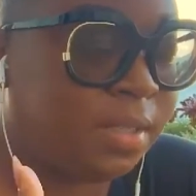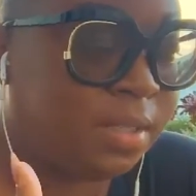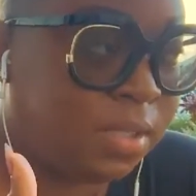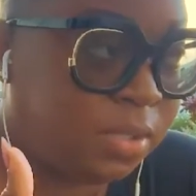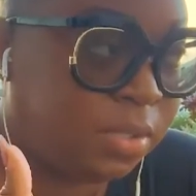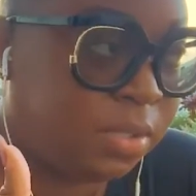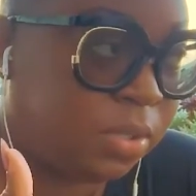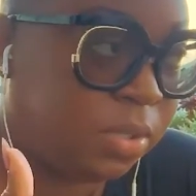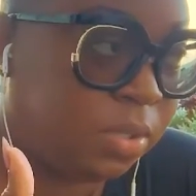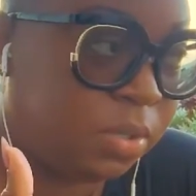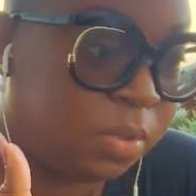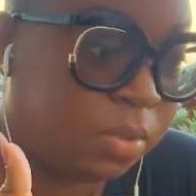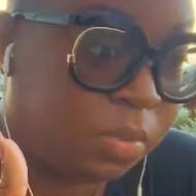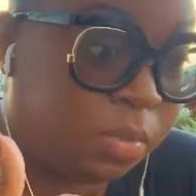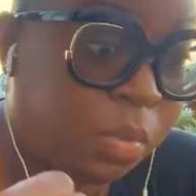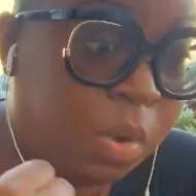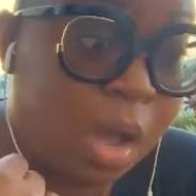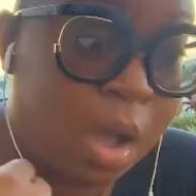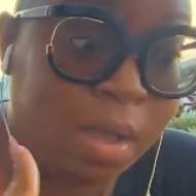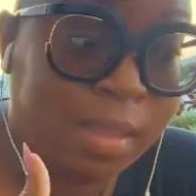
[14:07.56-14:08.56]
to
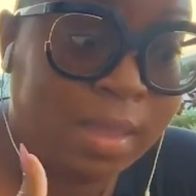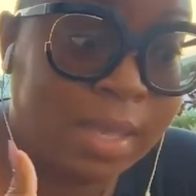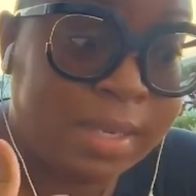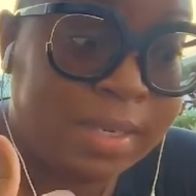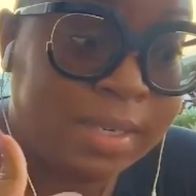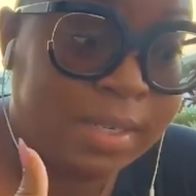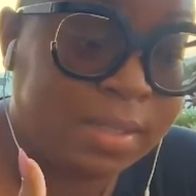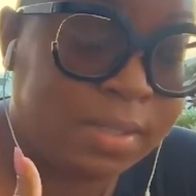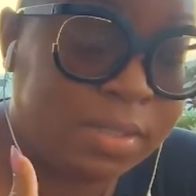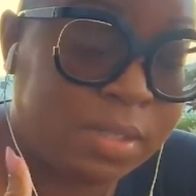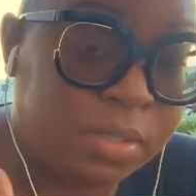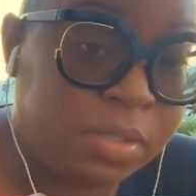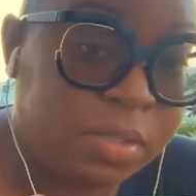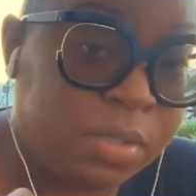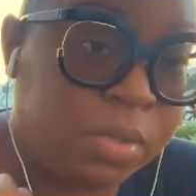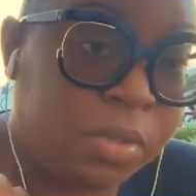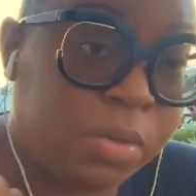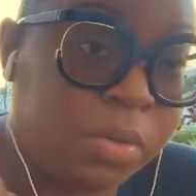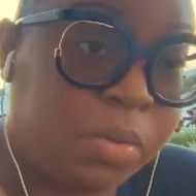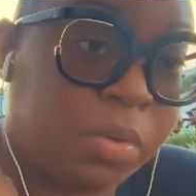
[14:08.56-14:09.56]

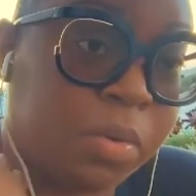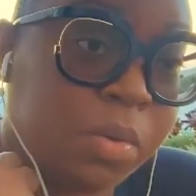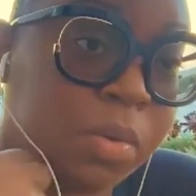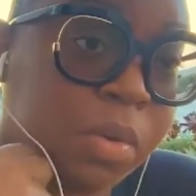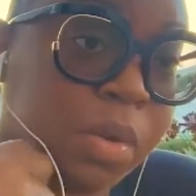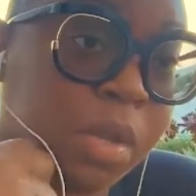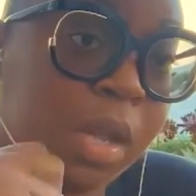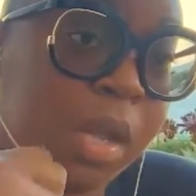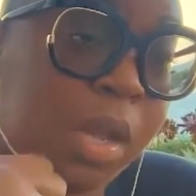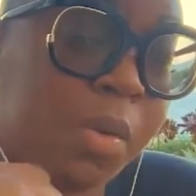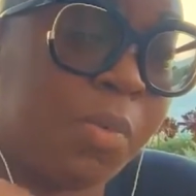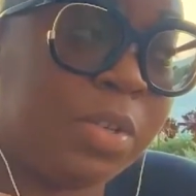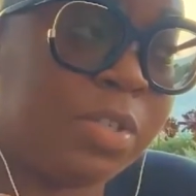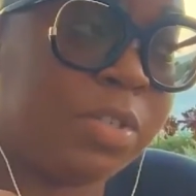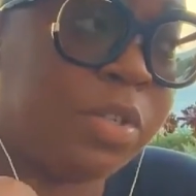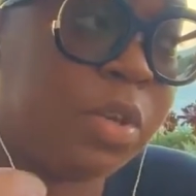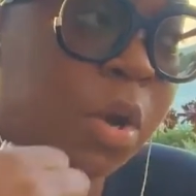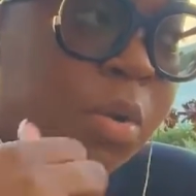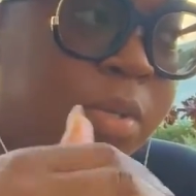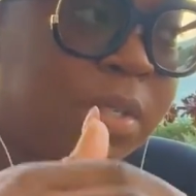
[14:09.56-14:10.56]
do was
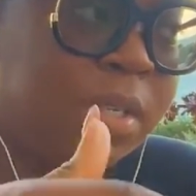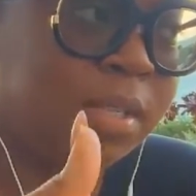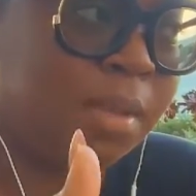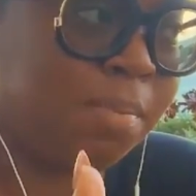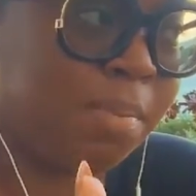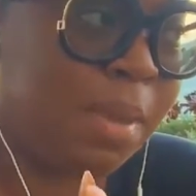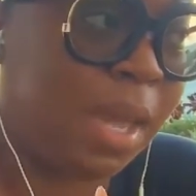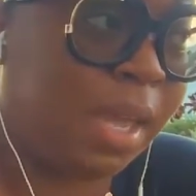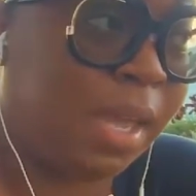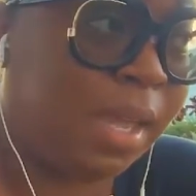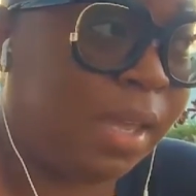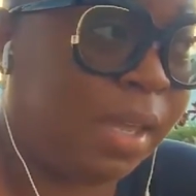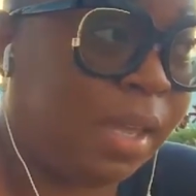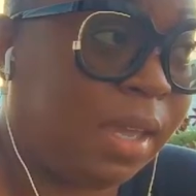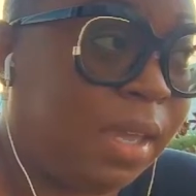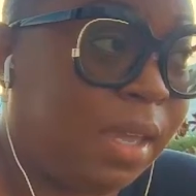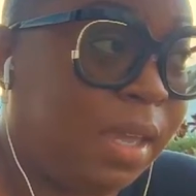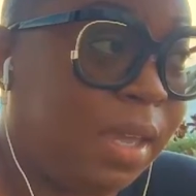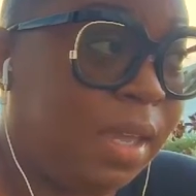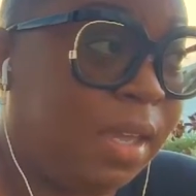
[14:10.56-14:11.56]
go to the bank,
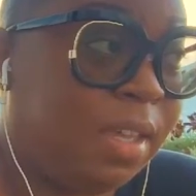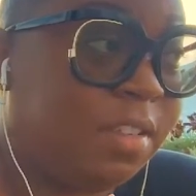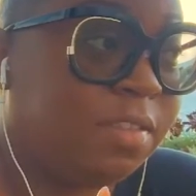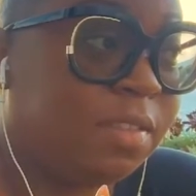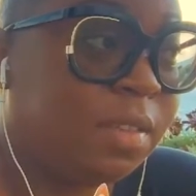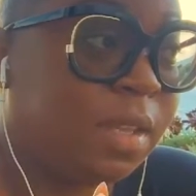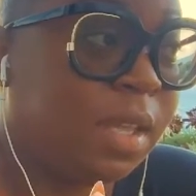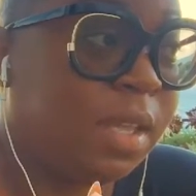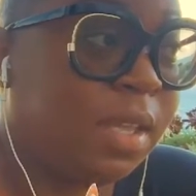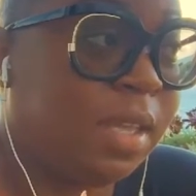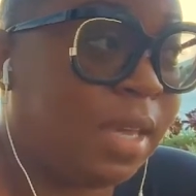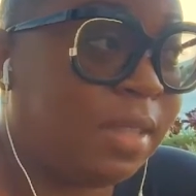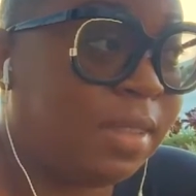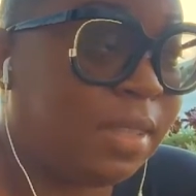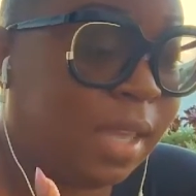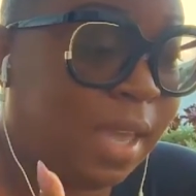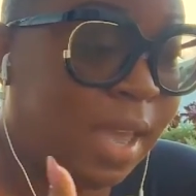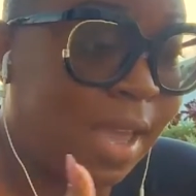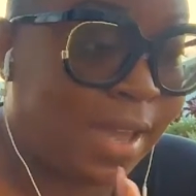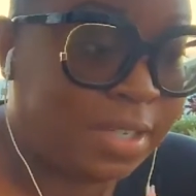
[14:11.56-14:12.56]
get the
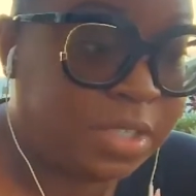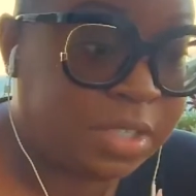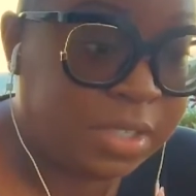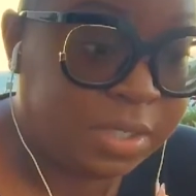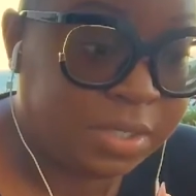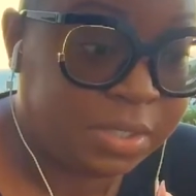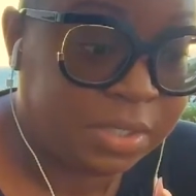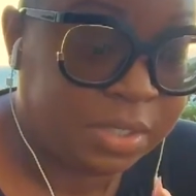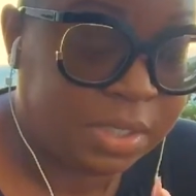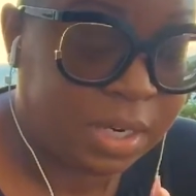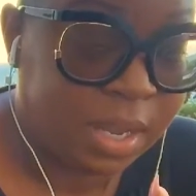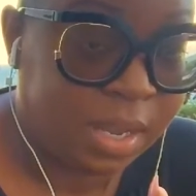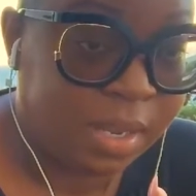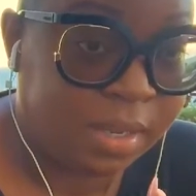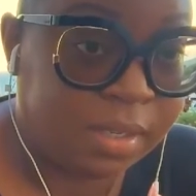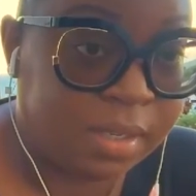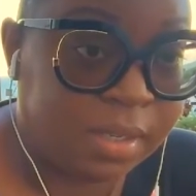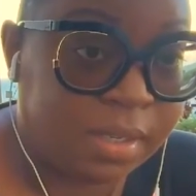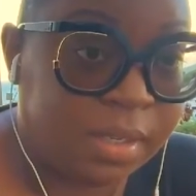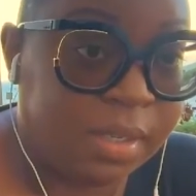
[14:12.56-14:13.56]
cashier's check.
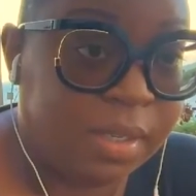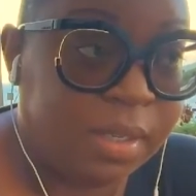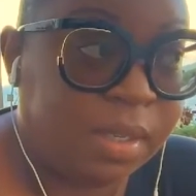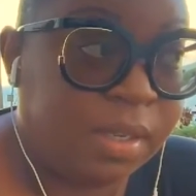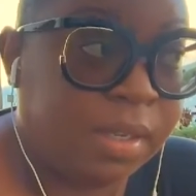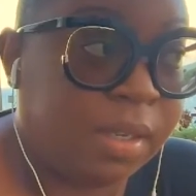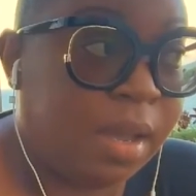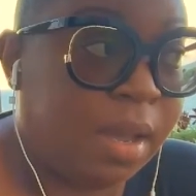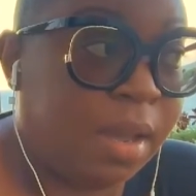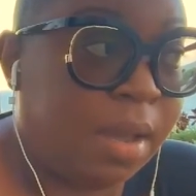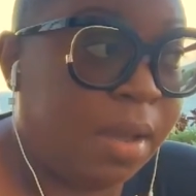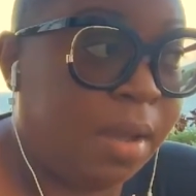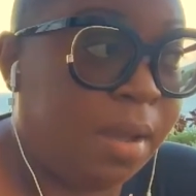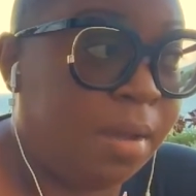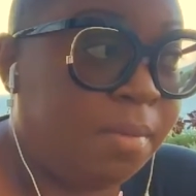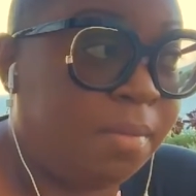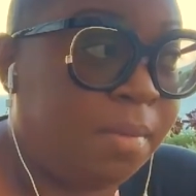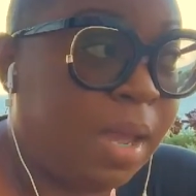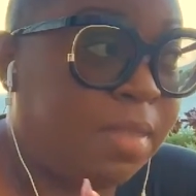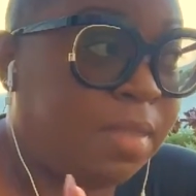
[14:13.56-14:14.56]

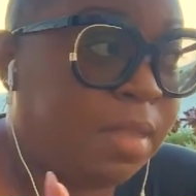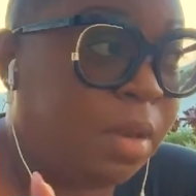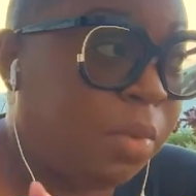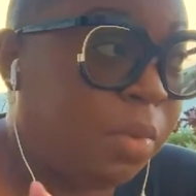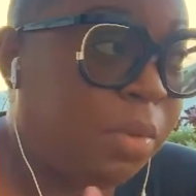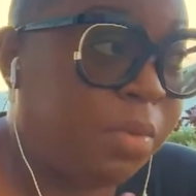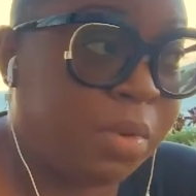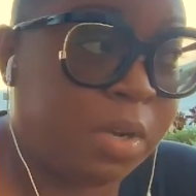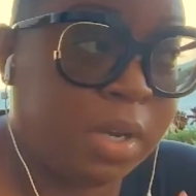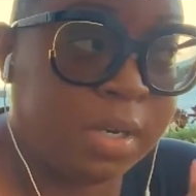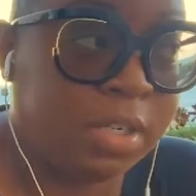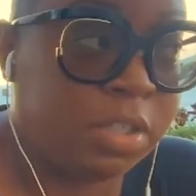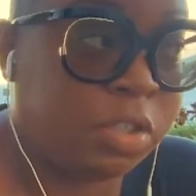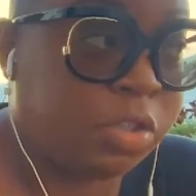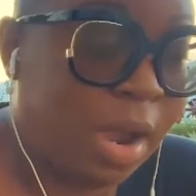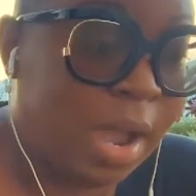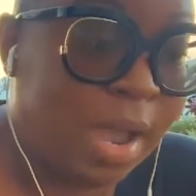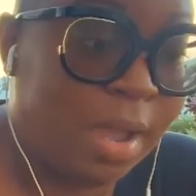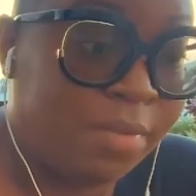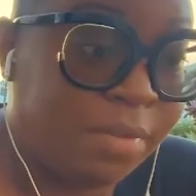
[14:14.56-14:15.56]
And then we were going to
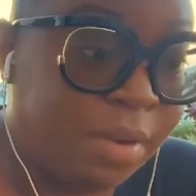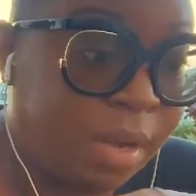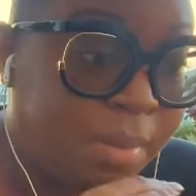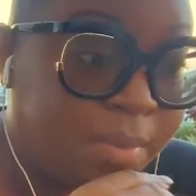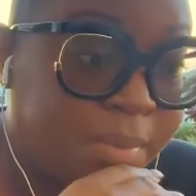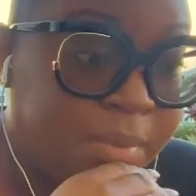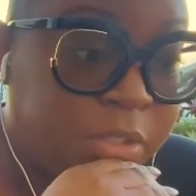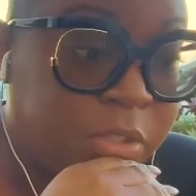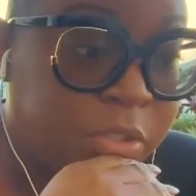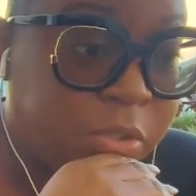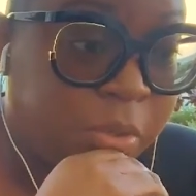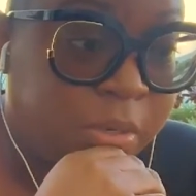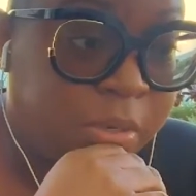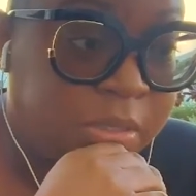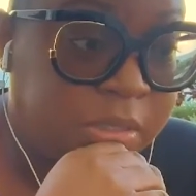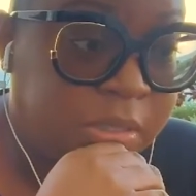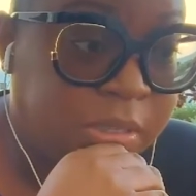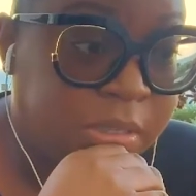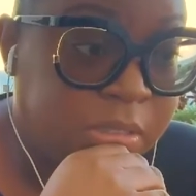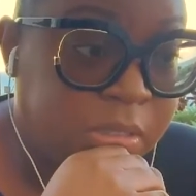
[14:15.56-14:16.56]
drive up to
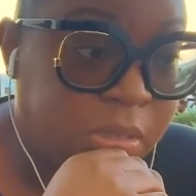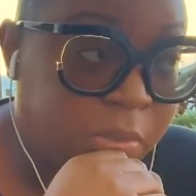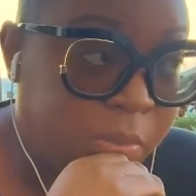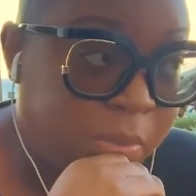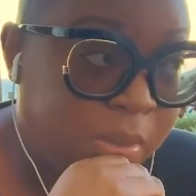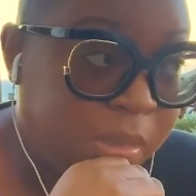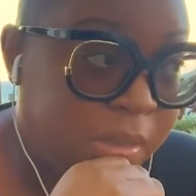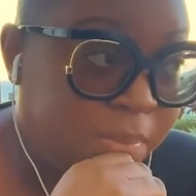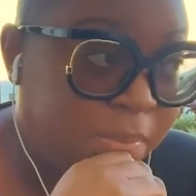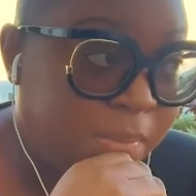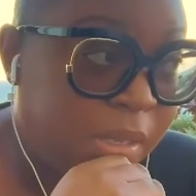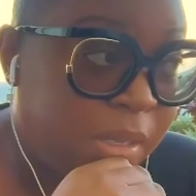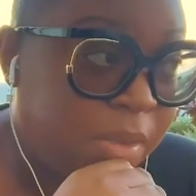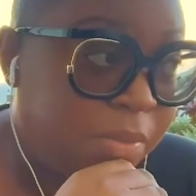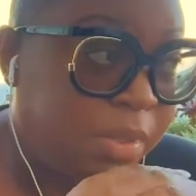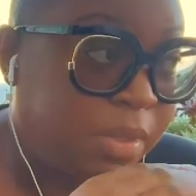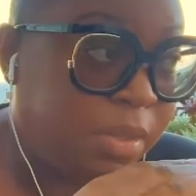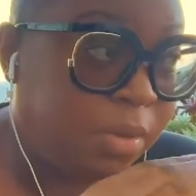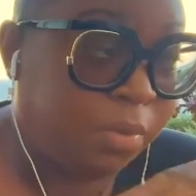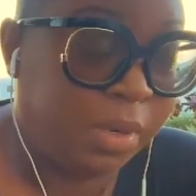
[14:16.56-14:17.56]
Georgia so we could meet
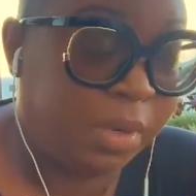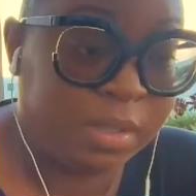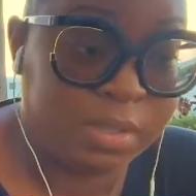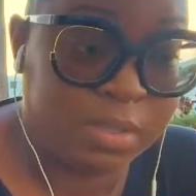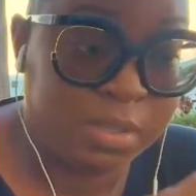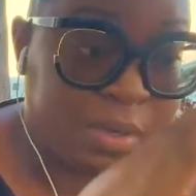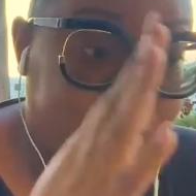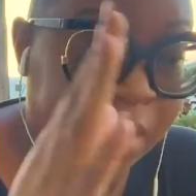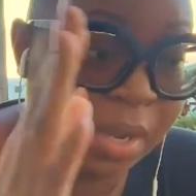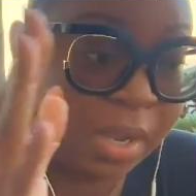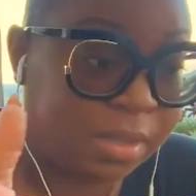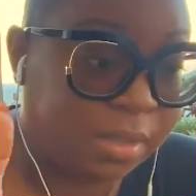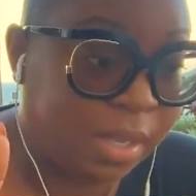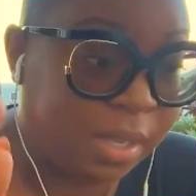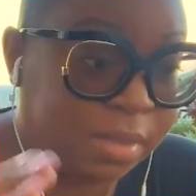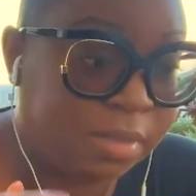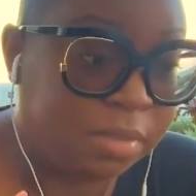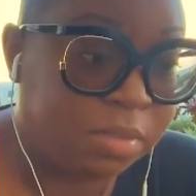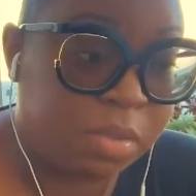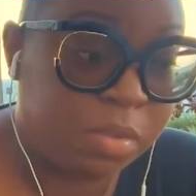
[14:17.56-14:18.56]
with the realtor and
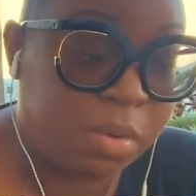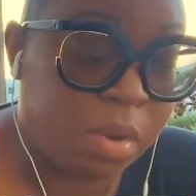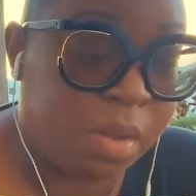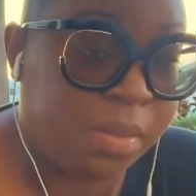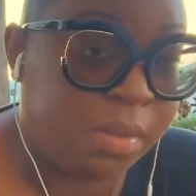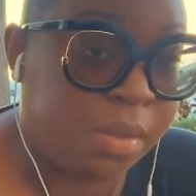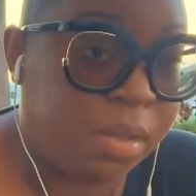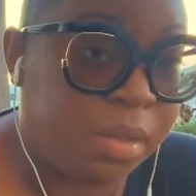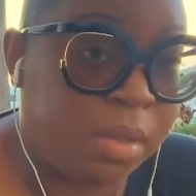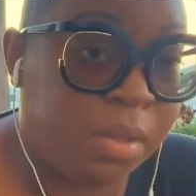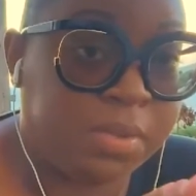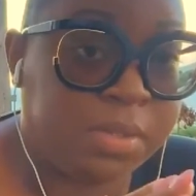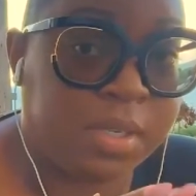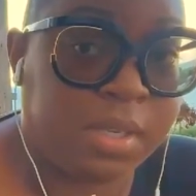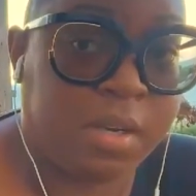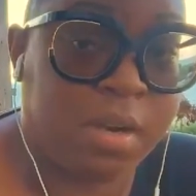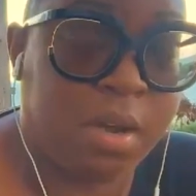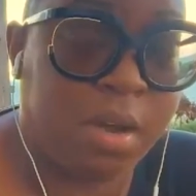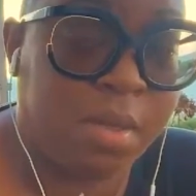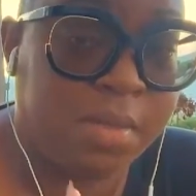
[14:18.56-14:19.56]
like do all the closing
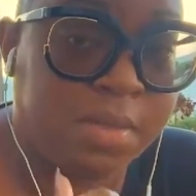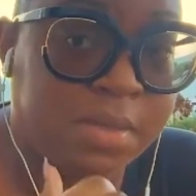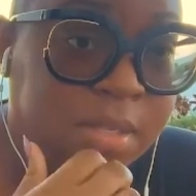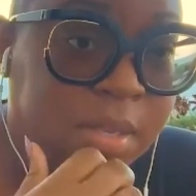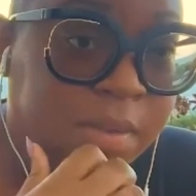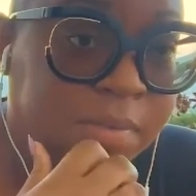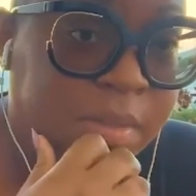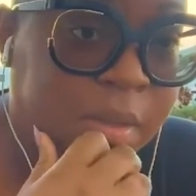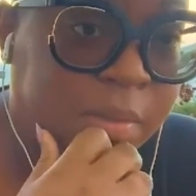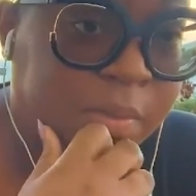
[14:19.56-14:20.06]
and all the stuff that